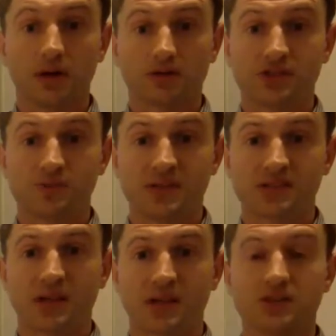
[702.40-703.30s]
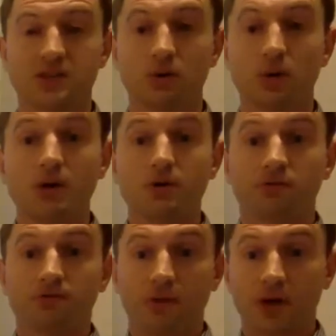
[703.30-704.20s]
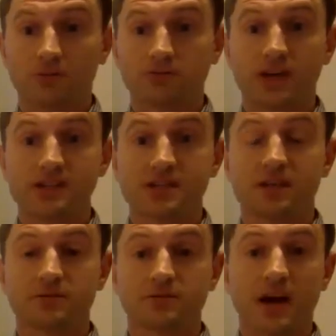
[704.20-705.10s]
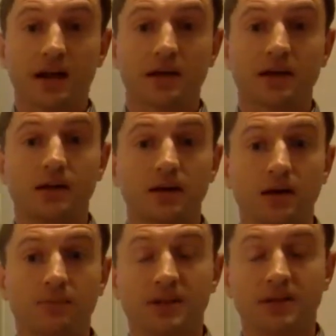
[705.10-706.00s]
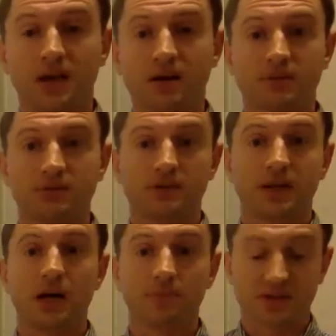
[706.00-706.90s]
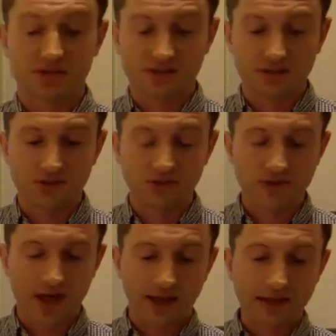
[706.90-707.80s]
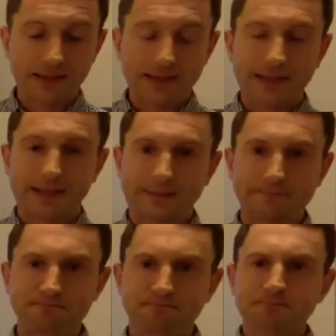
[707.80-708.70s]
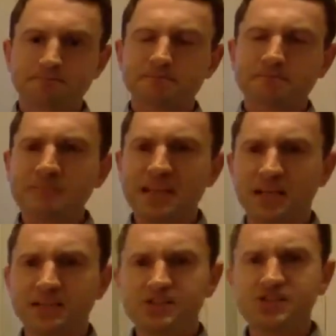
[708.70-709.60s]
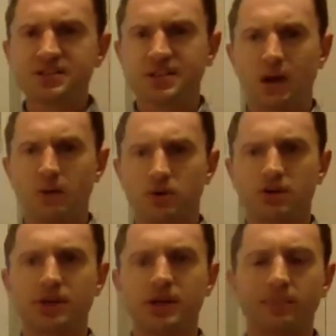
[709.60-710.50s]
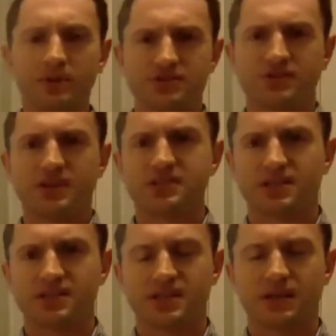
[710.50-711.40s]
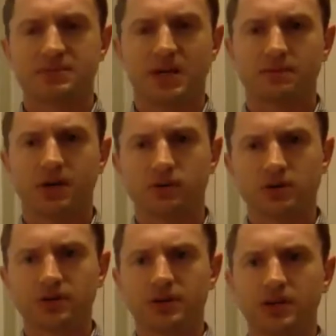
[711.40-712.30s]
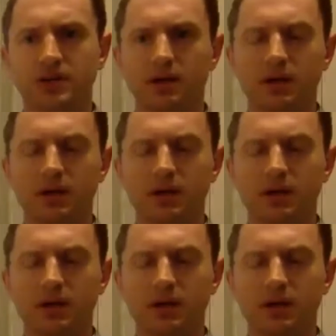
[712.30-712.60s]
crispy skin. And so raising the rack in the oven really helped us to do that. In addition to that, we're cooking a bunch of things at the same time, right? We're cooking